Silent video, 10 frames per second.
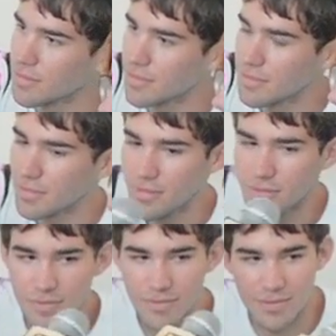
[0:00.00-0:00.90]

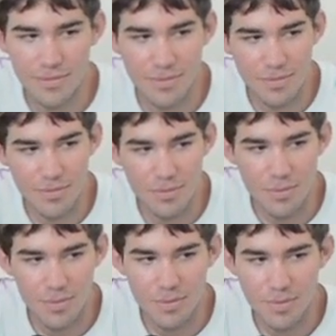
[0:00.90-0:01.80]

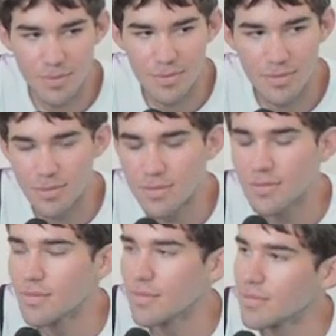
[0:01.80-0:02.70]

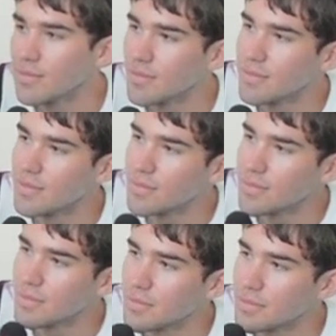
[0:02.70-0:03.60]

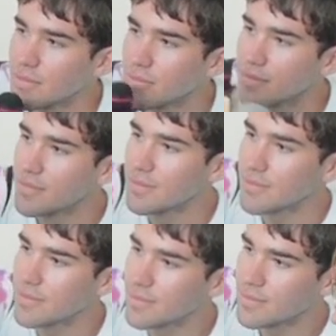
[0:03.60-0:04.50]

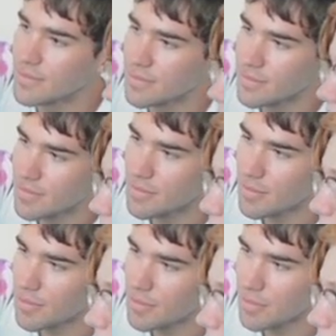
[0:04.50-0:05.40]

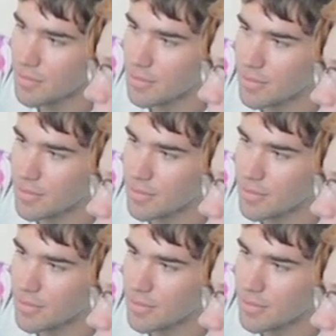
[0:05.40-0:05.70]
(silent)